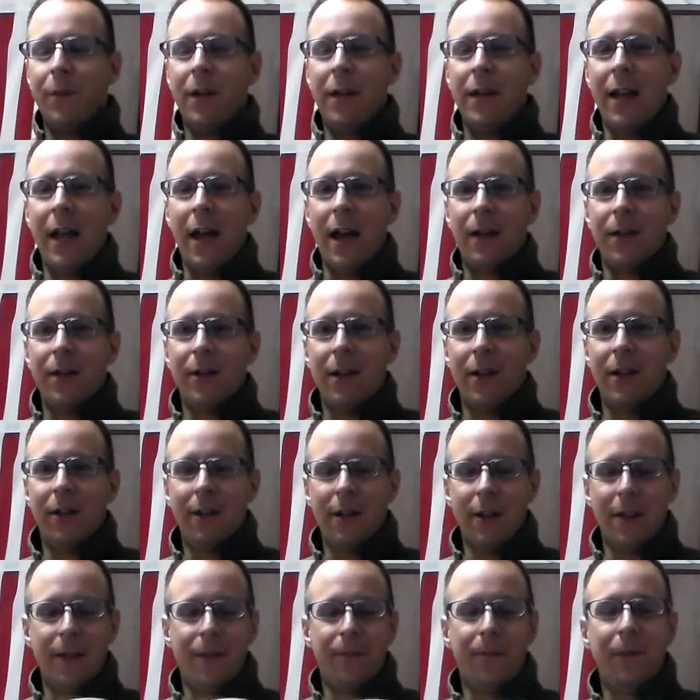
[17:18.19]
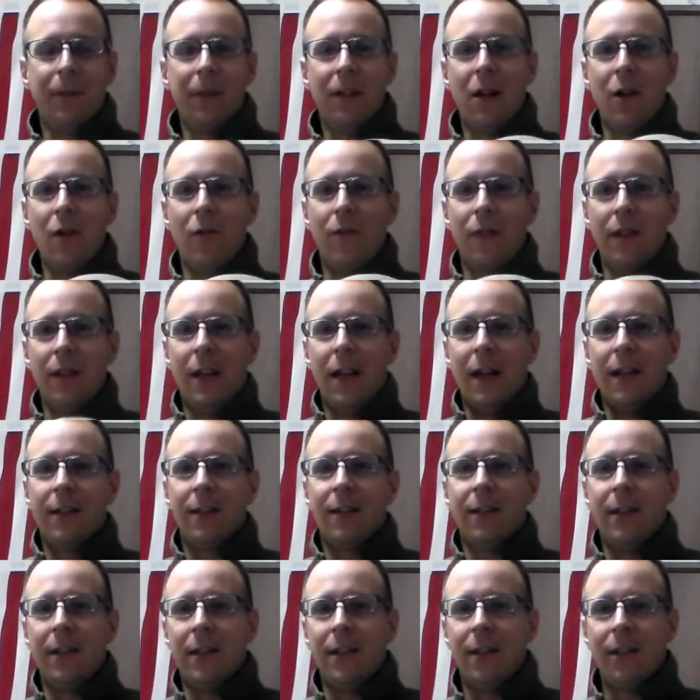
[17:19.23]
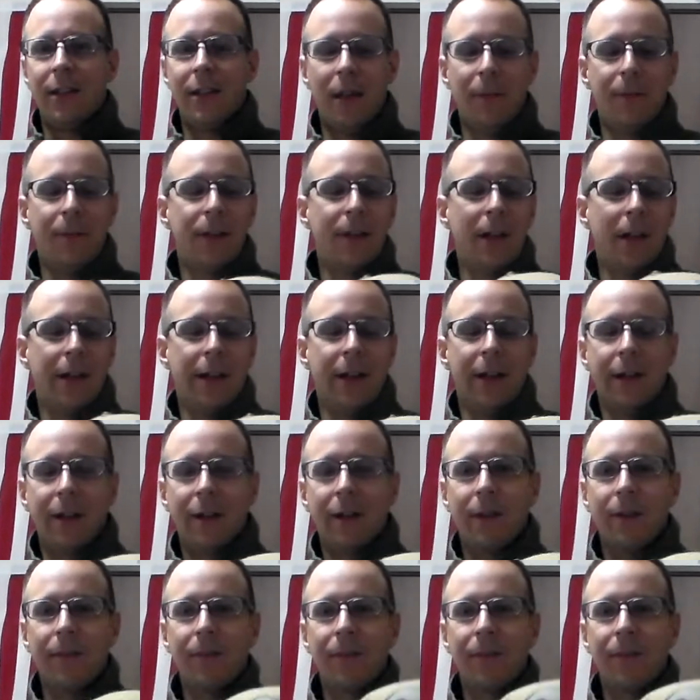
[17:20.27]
But yeah, generally, low velocity, subsonic,